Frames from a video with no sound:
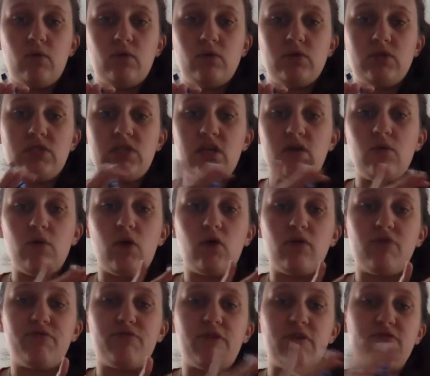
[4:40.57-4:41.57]
0
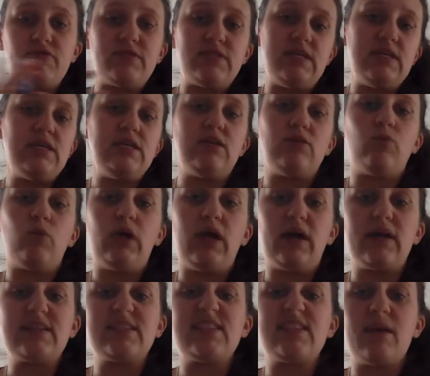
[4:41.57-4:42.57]
to 15, we
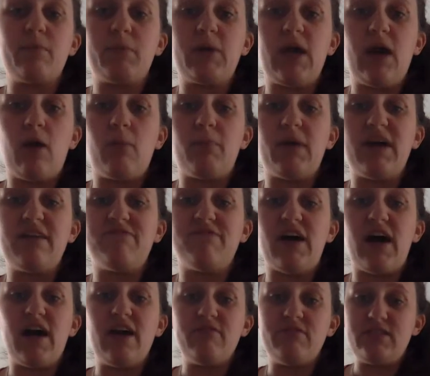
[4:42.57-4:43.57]
gotta skip count by
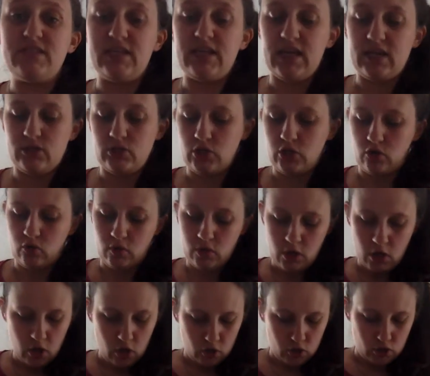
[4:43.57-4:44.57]
5s to get to.
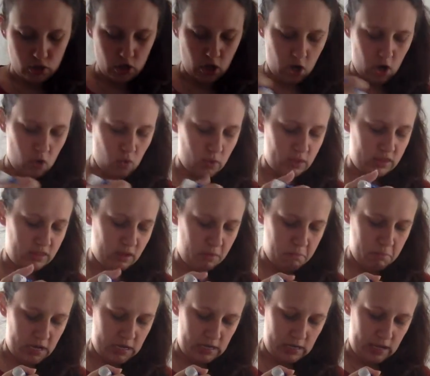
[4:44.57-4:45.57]
So the
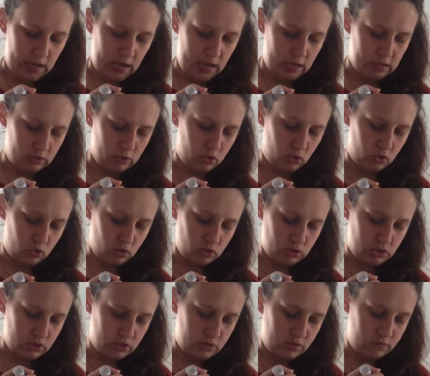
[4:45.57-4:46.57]
minute hand
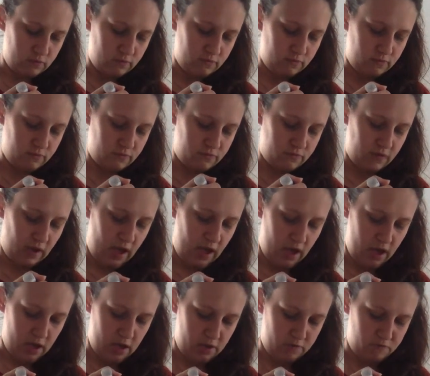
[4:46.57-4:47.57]
goes
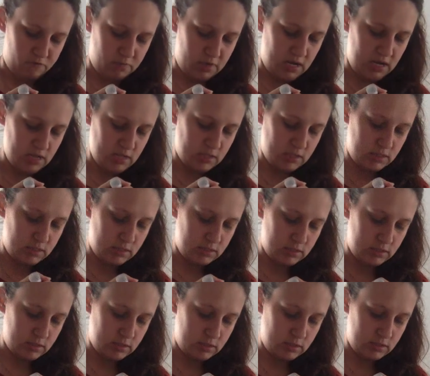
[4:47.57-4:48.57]
5
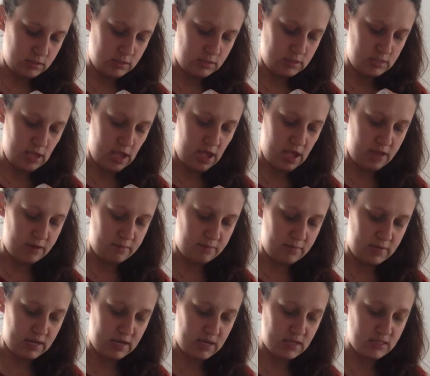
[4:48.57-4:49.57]
minutes, 10
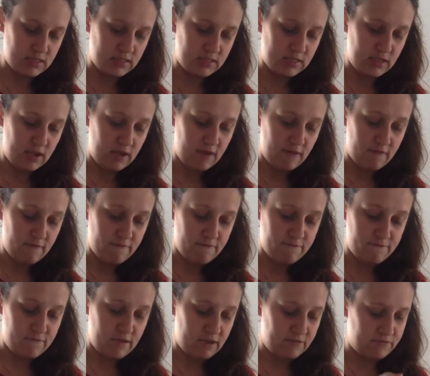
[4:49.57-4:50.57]
minutes,
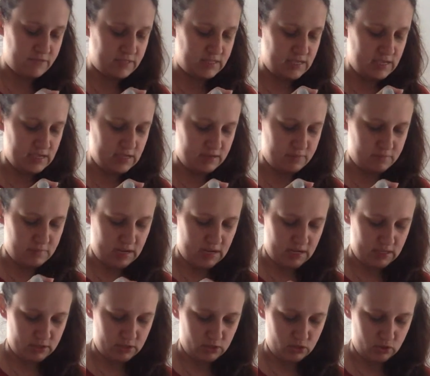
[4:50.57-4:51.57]
15
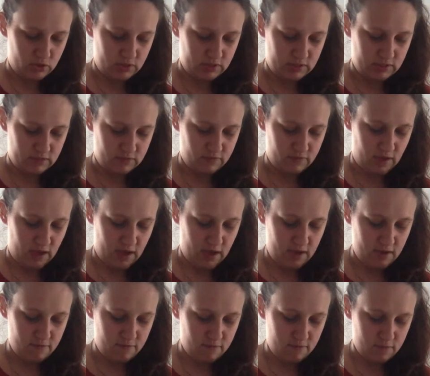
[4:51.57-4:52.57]
minutes. So this is
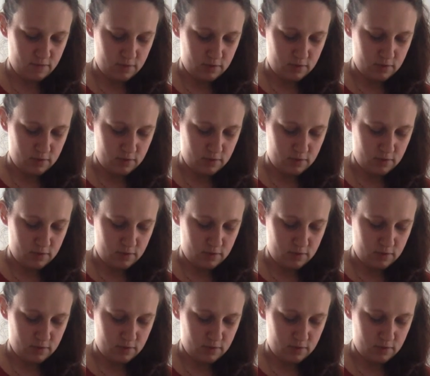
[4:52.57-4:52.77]
5,